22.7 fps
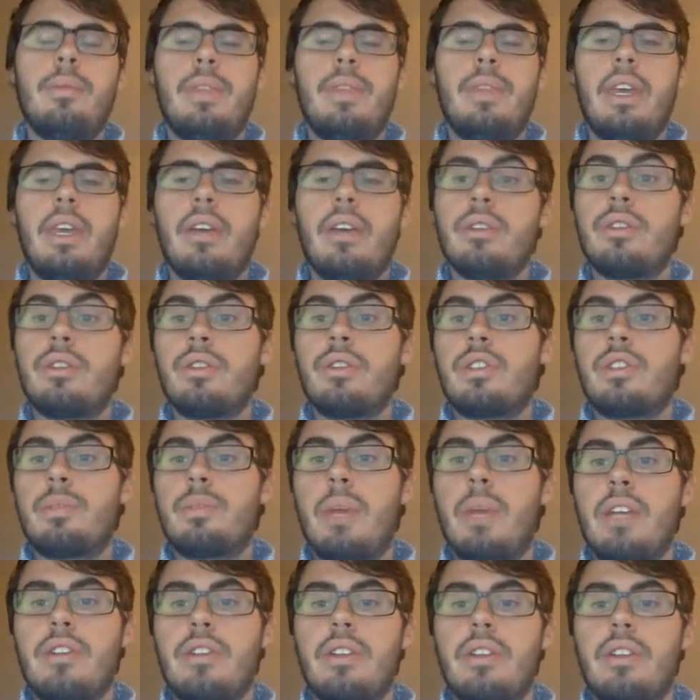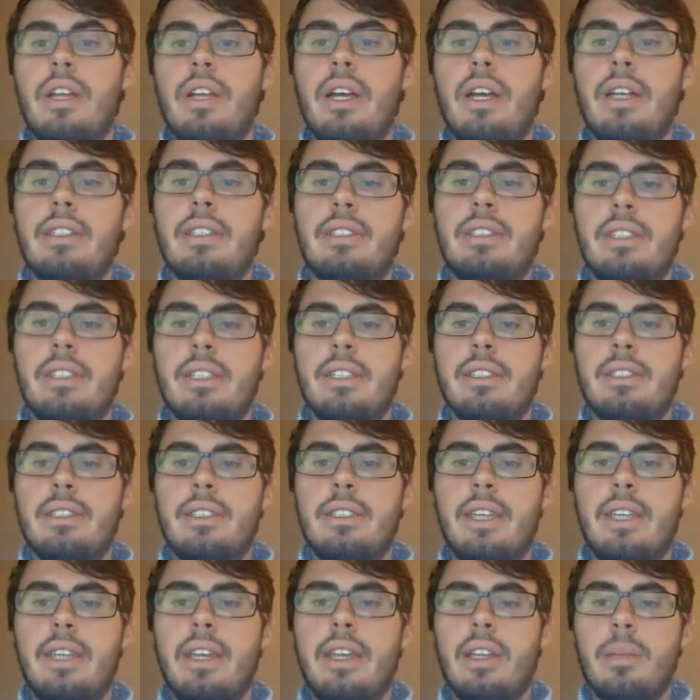They also specialize in
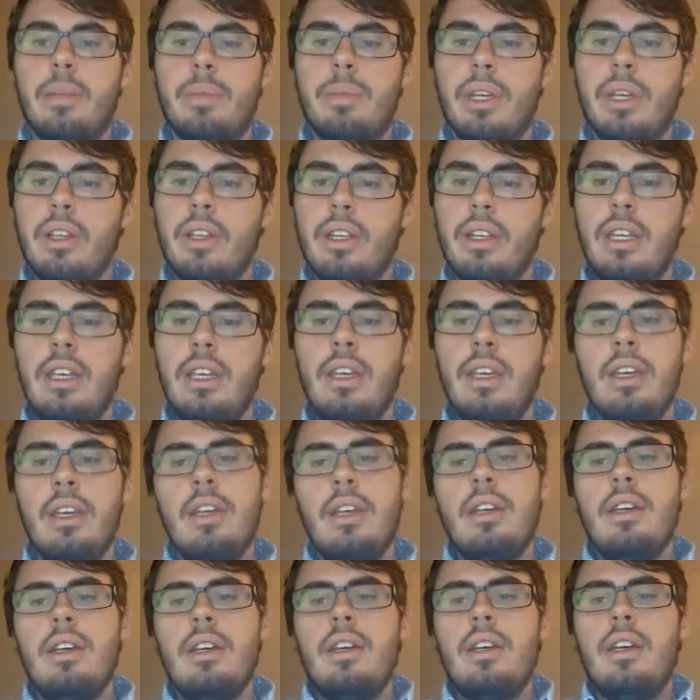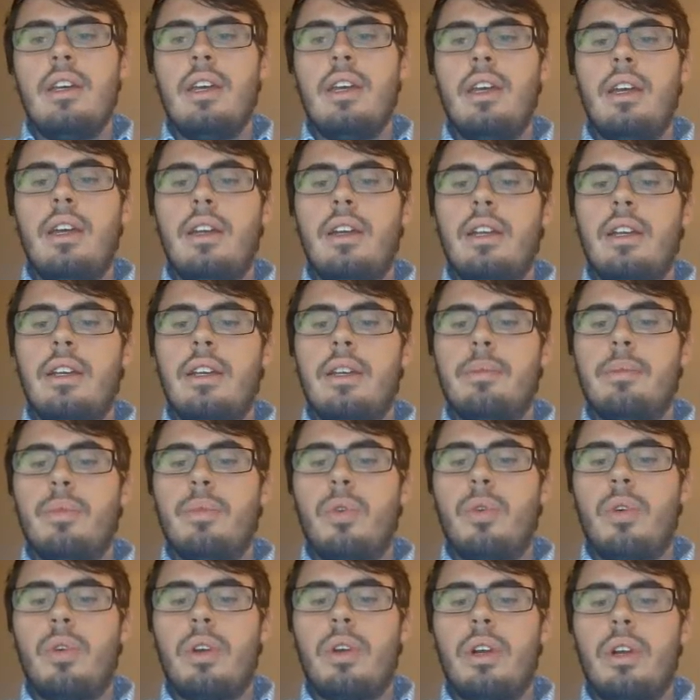scalability and a
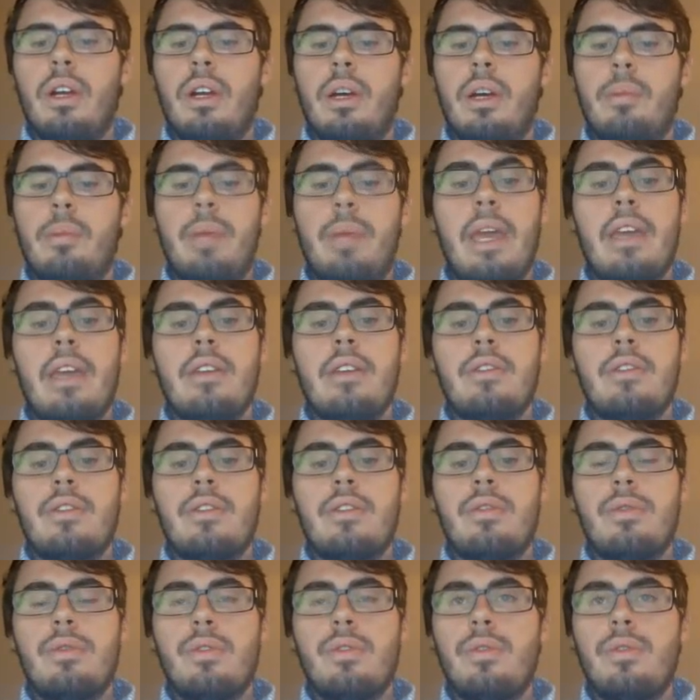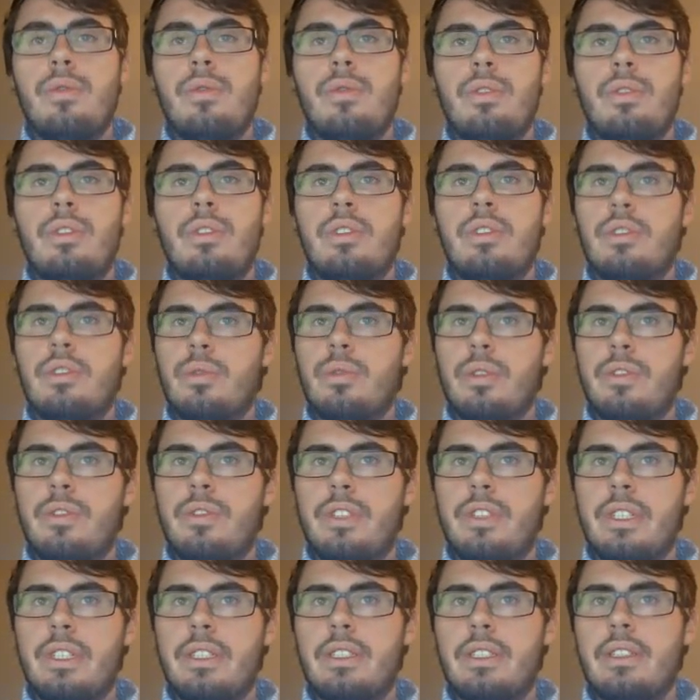more pay-as-you-use sort of
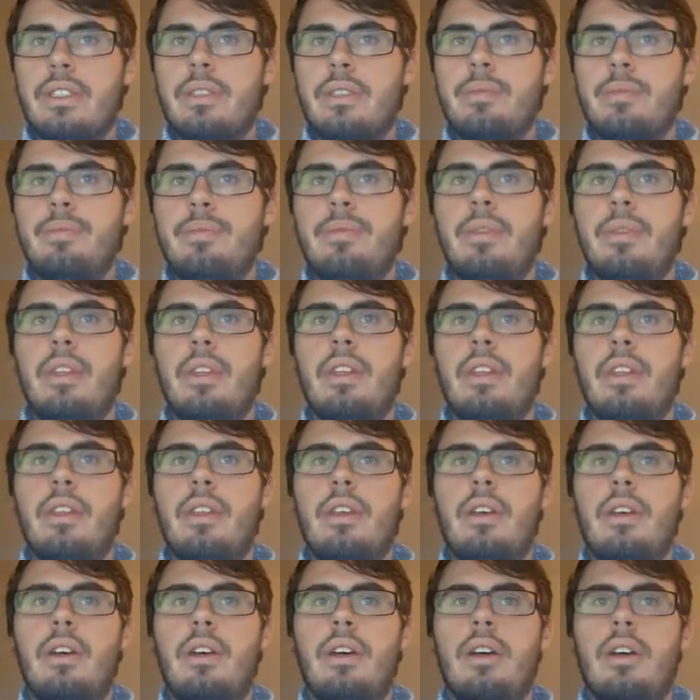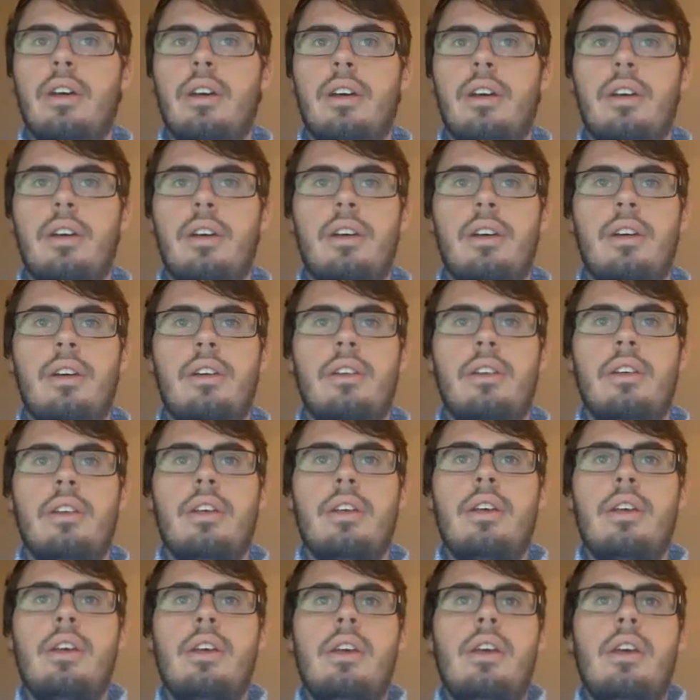system. Uh,
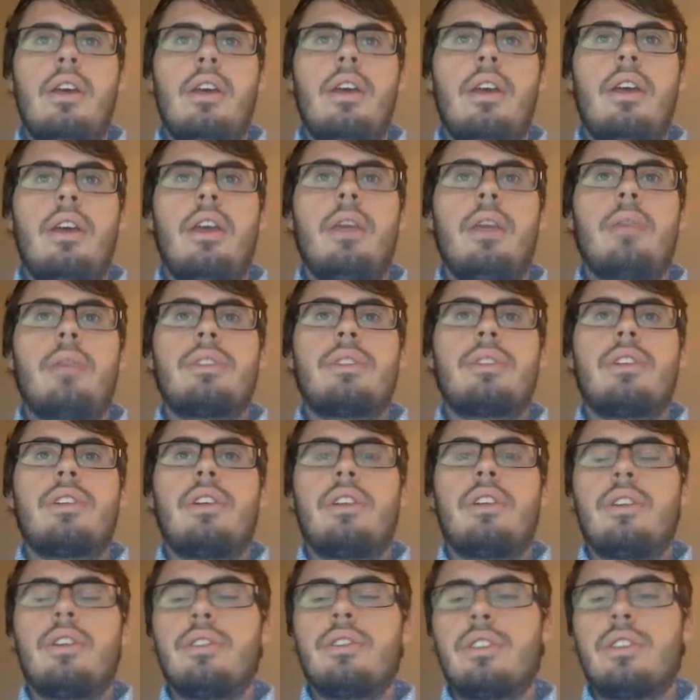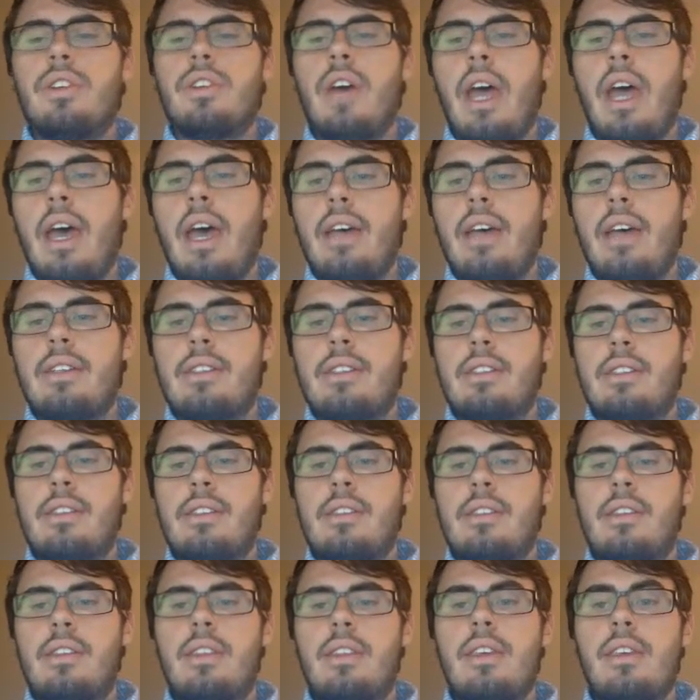Amazon also has
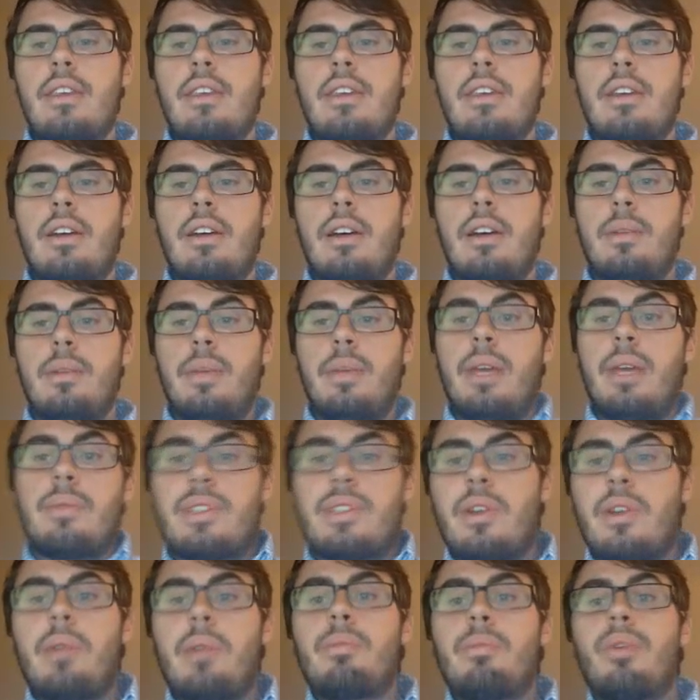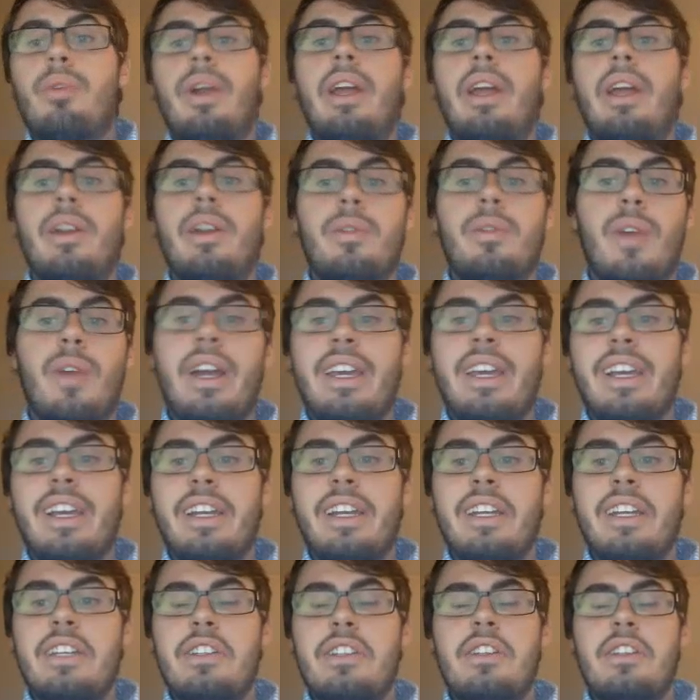the Amazon brand
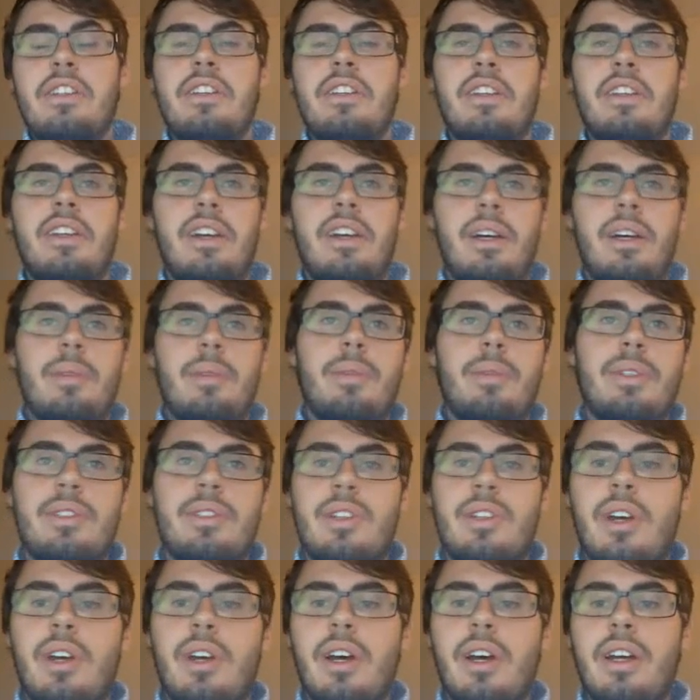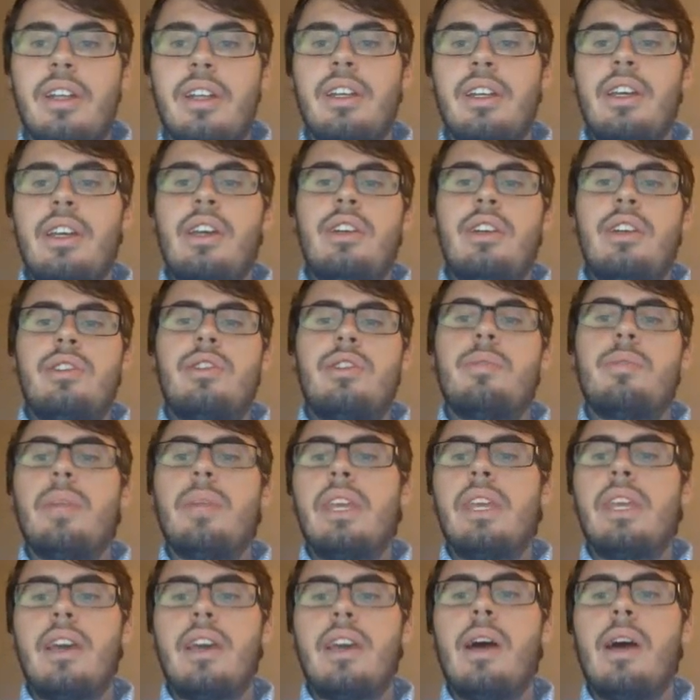recognition. There's not too
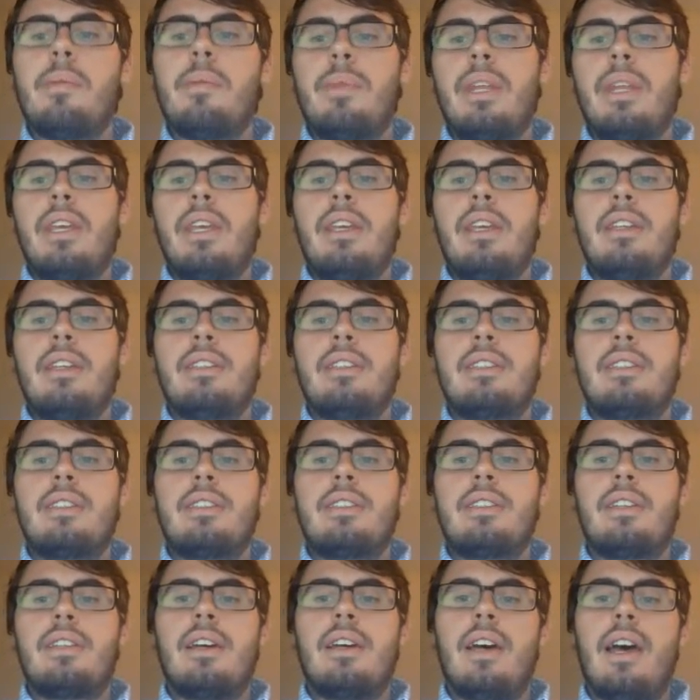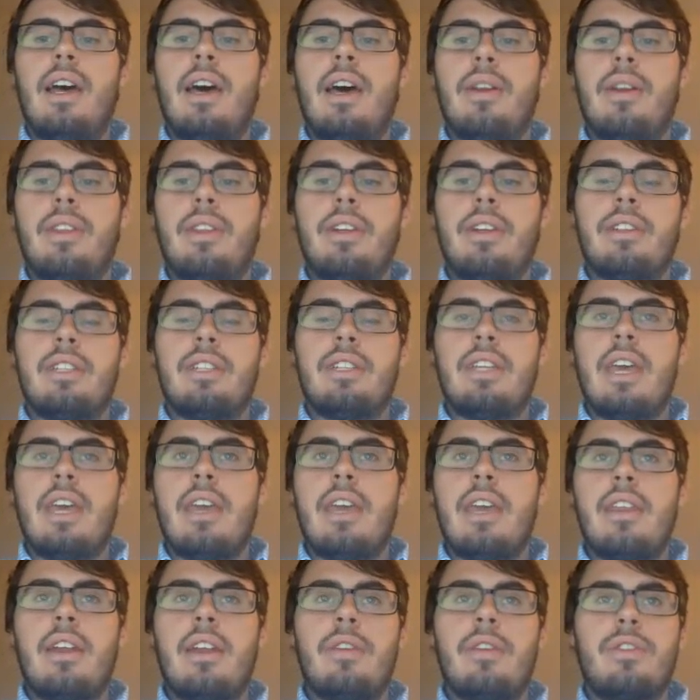many companies out there
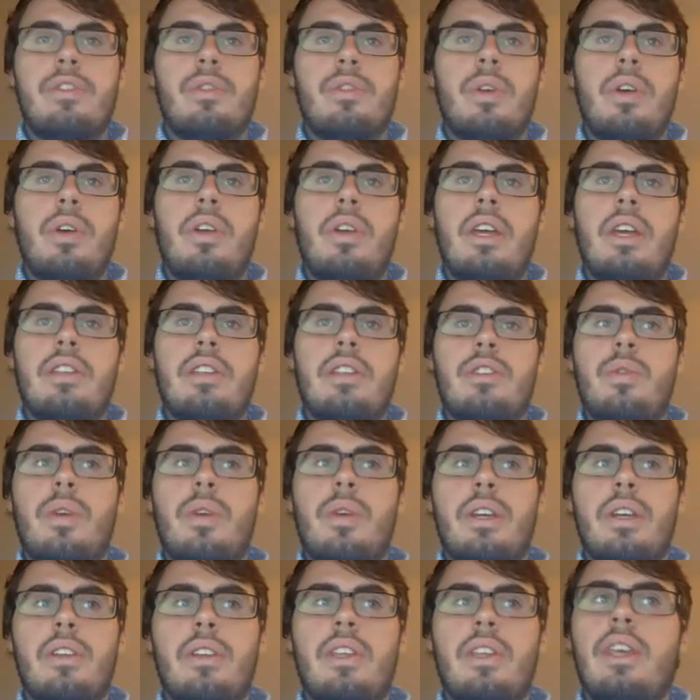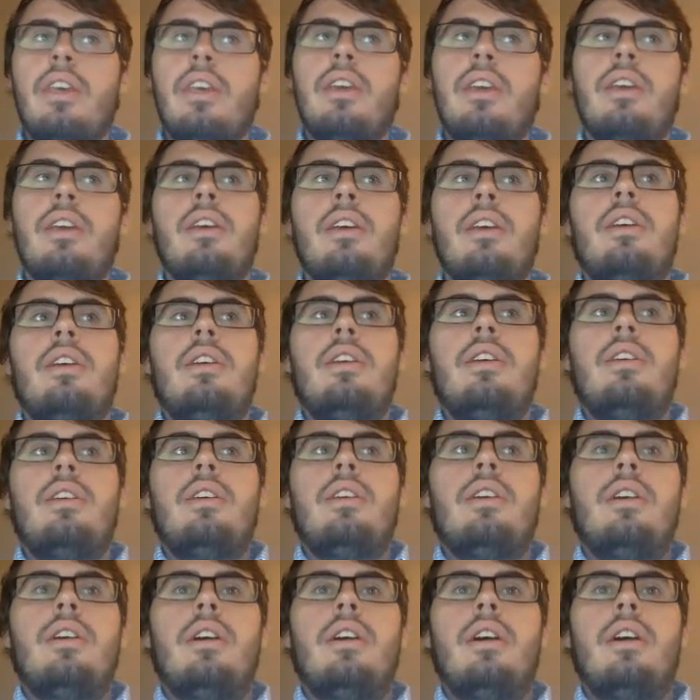today that have grown as quickly
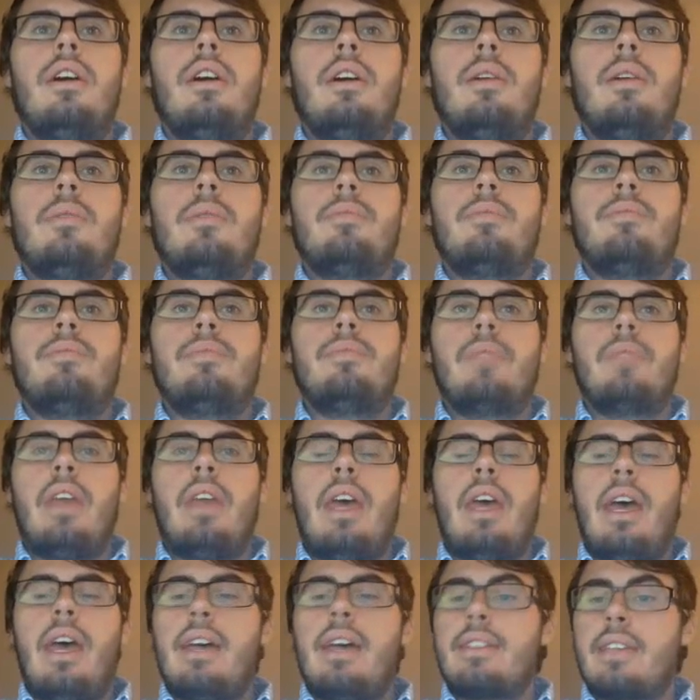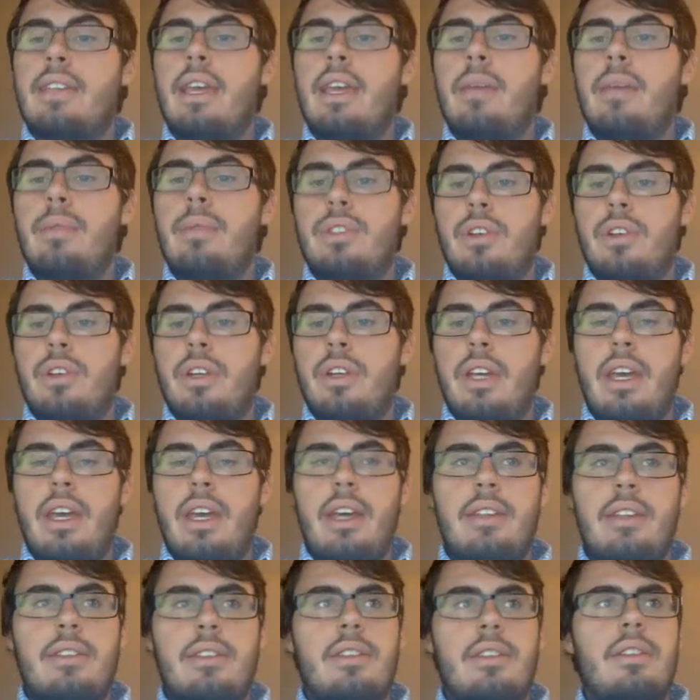as Amazon
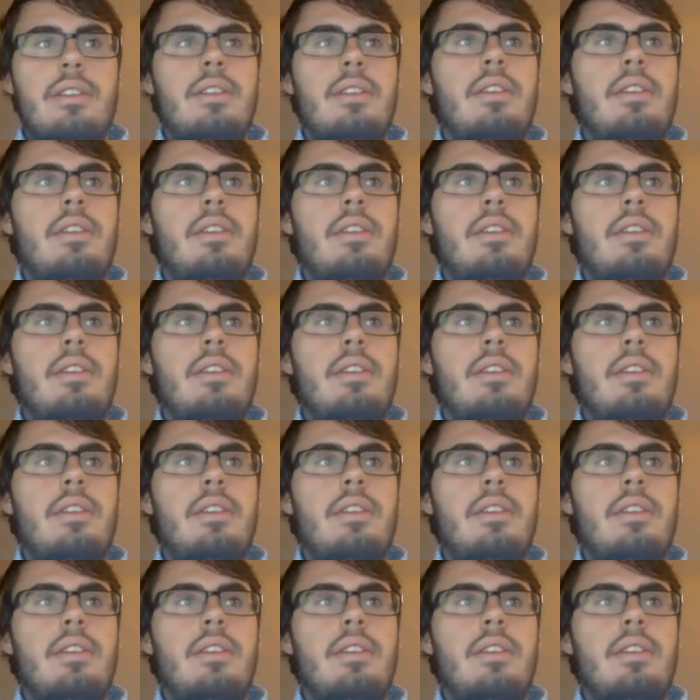has.